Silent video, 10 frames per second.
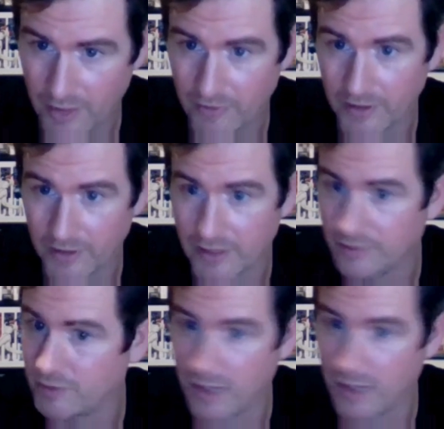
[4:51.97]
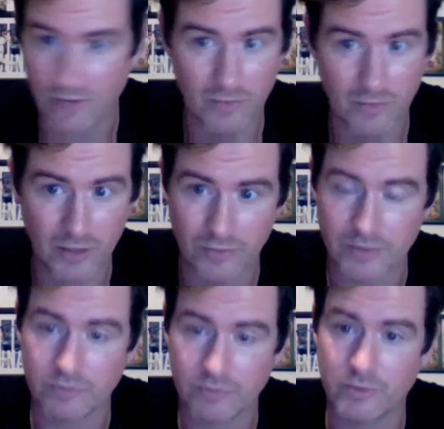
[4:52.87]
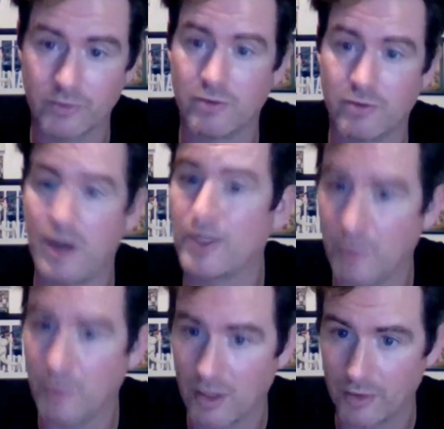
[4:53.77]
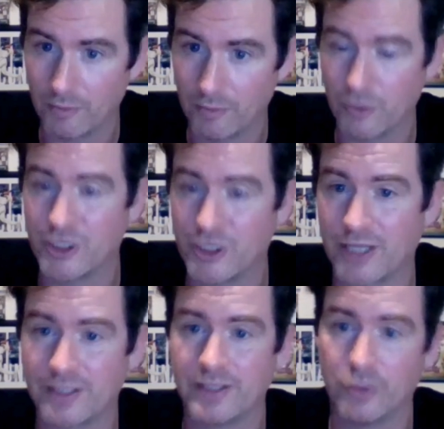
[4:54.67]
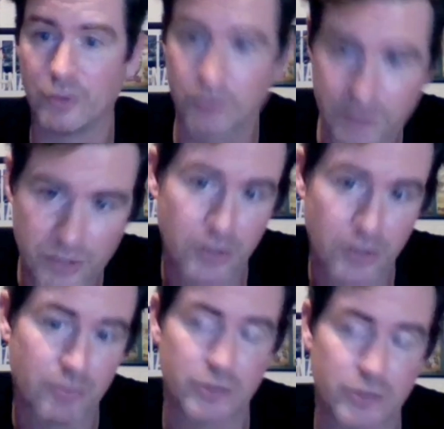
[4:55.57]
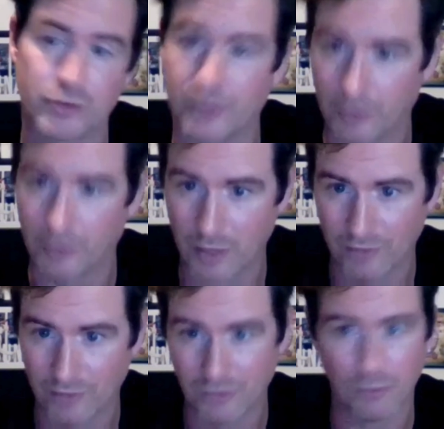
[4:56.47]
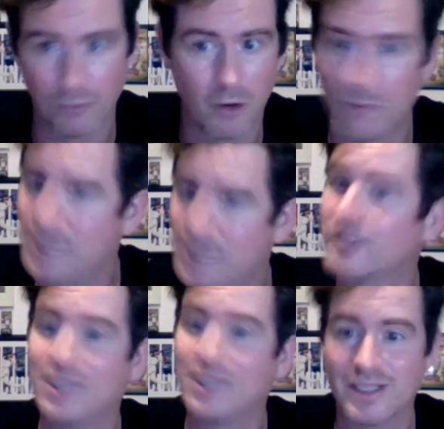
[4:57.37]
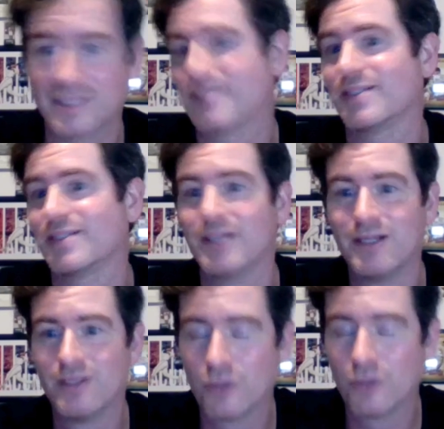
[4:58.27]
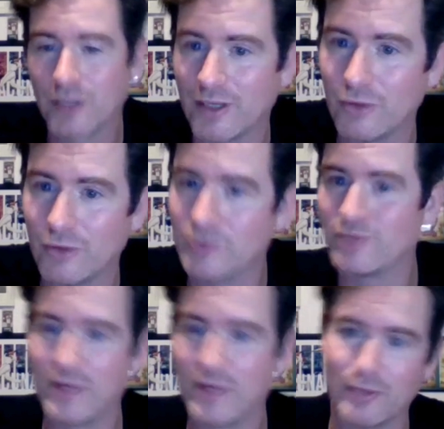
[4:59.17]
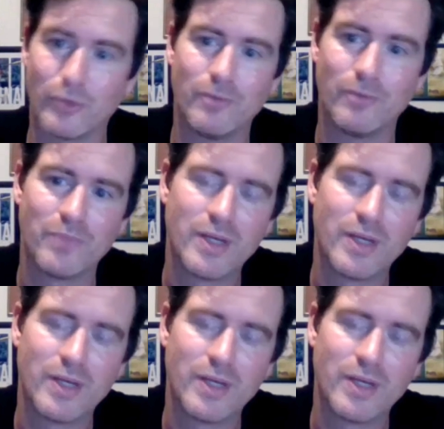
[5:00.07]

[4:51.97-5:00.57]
I feel like that was what everybody was writing about and projecting, and who's the starting pitcher they're going to go after. And we're all making lists and looking at who's available.